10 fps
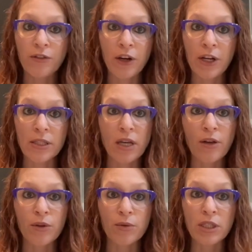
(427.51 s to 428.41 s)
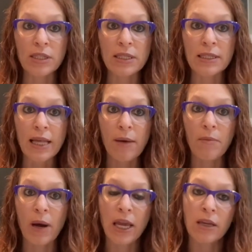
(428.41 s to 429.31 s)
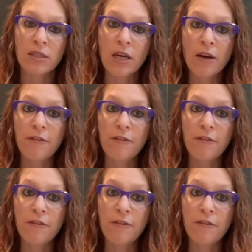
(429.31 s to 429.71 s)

various other reasons that might